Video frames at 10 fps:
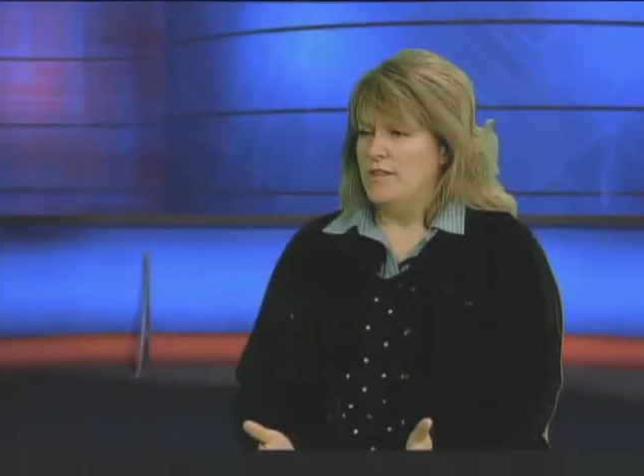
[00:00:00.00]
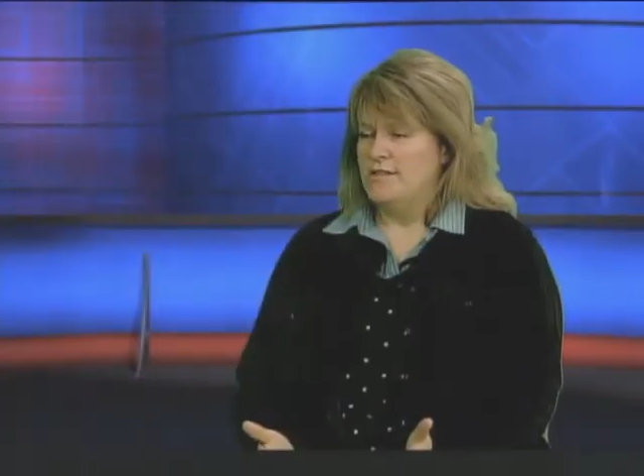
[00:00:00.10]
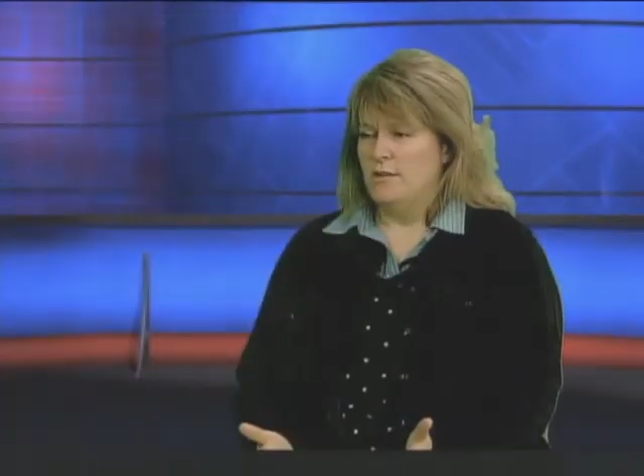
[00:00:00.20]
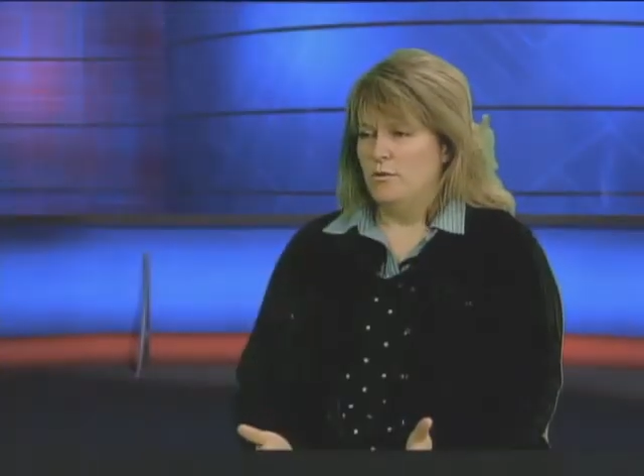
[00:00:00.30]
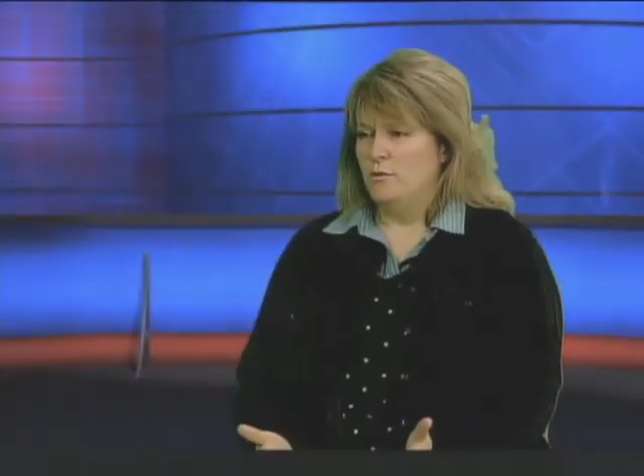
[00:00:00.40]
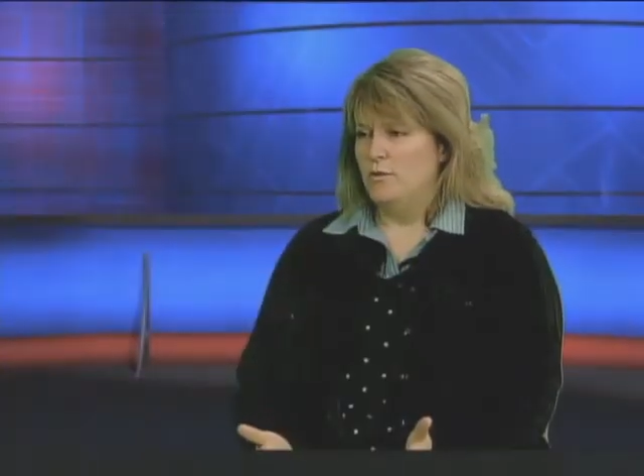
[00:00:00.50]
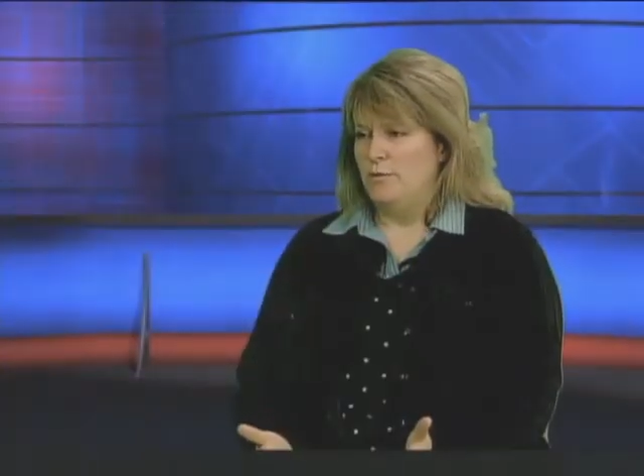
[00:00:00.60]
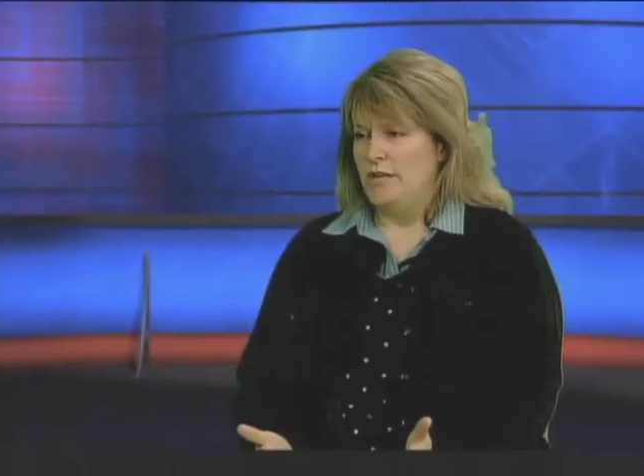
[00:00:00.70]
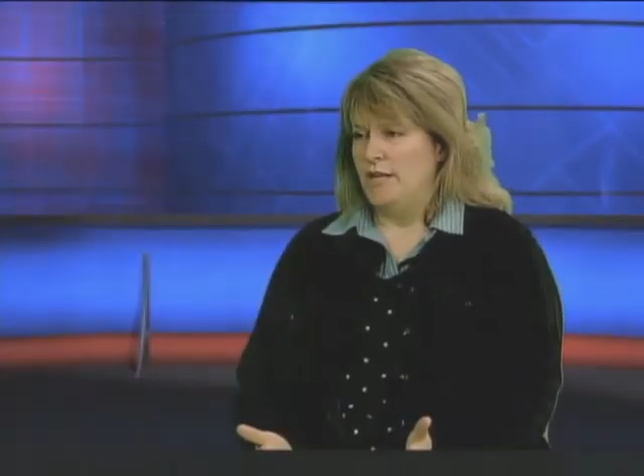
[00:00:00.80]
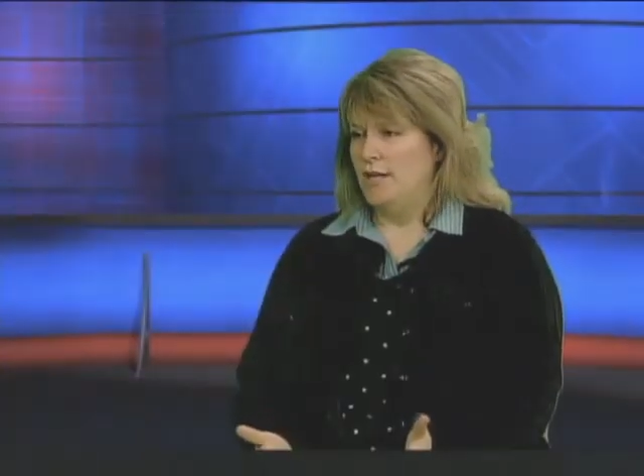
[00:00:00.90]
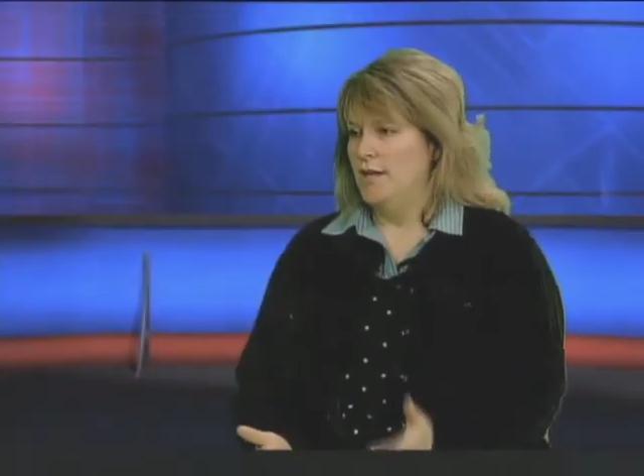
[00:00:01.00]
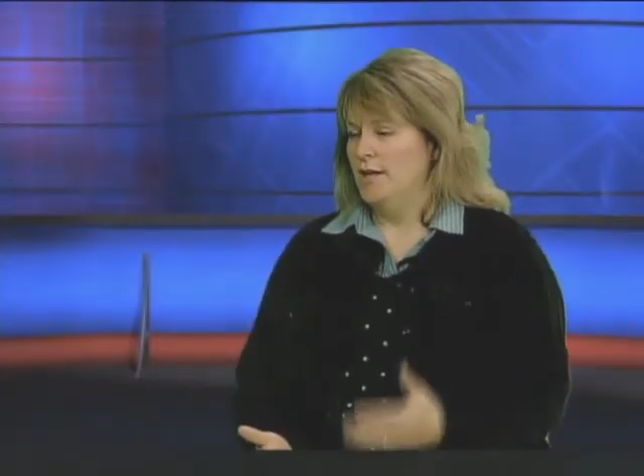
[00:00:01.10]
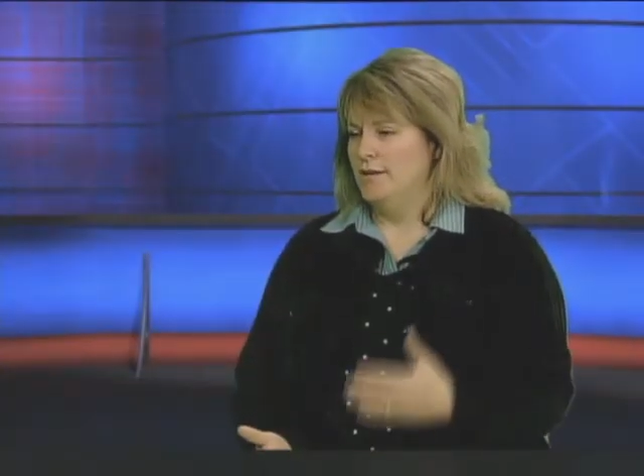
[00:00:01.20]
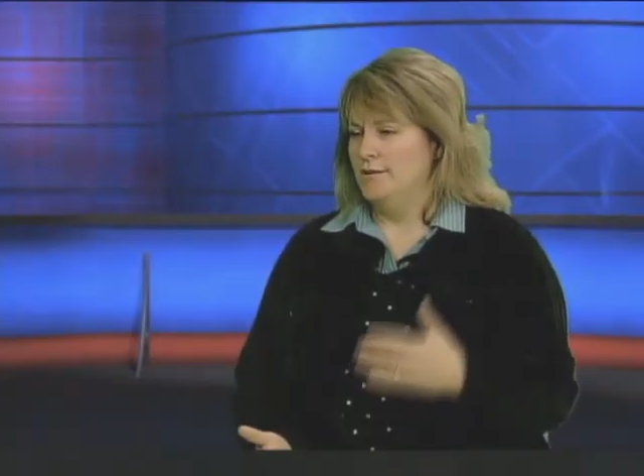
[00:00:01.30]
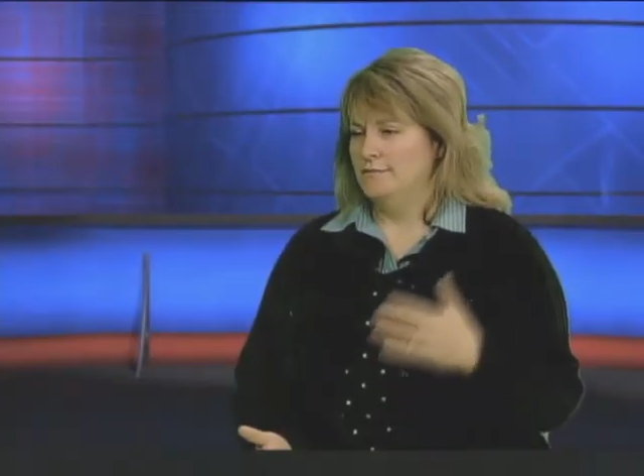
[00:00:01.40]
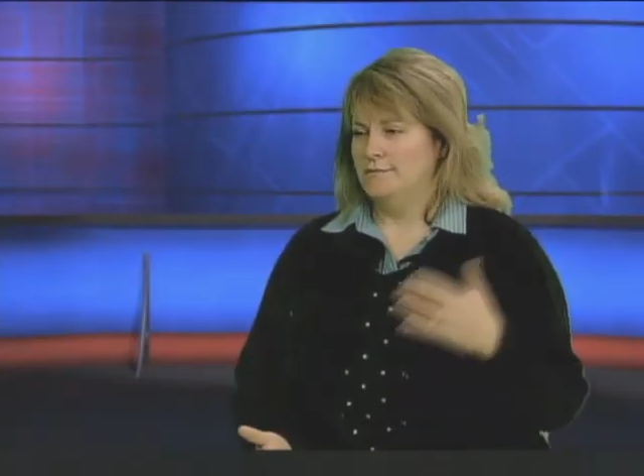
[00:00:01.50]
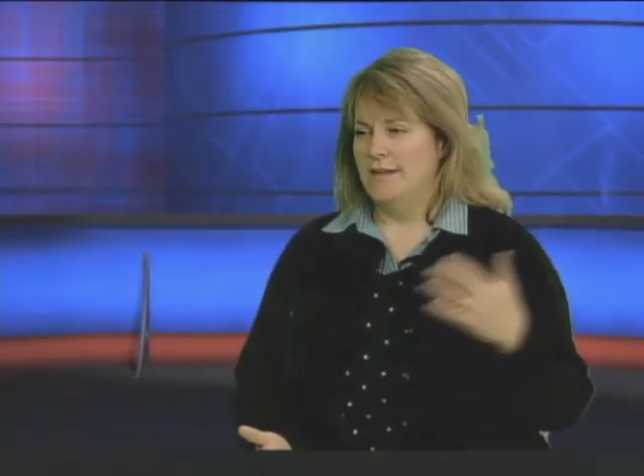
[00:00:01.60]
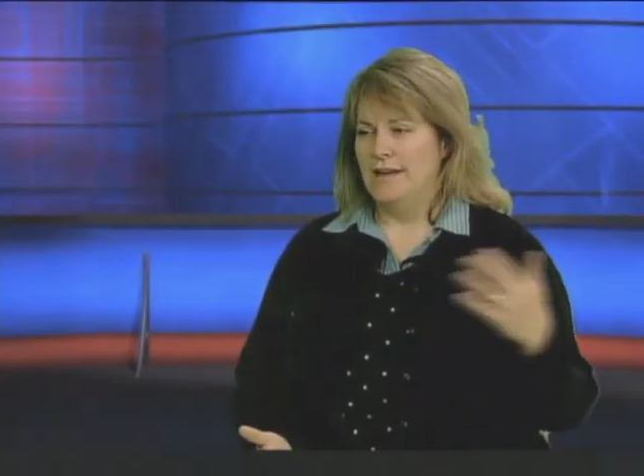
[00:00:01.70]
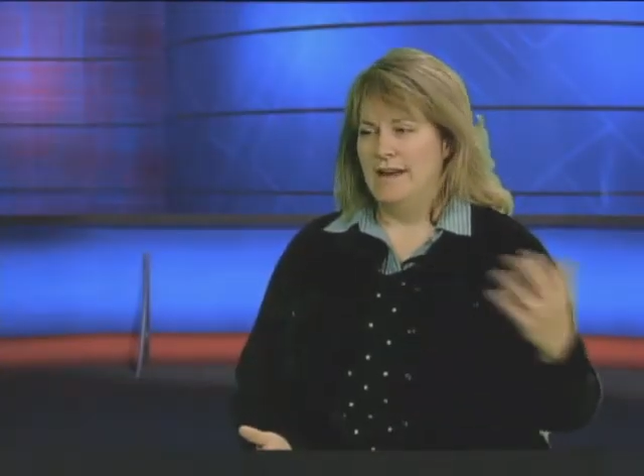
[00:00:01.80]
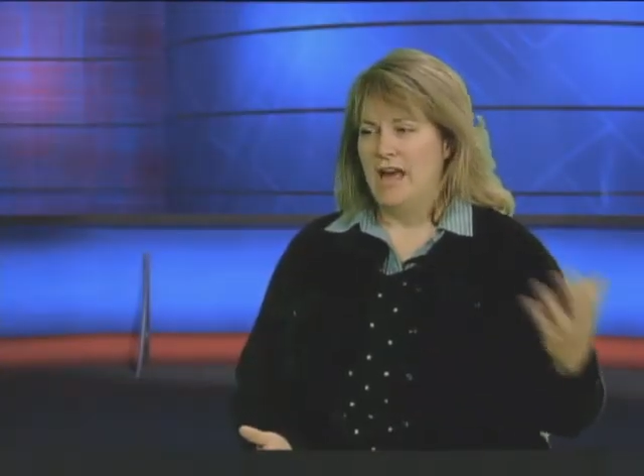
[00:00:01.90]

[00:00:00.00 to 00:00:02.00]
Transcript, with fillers: that someone would be getting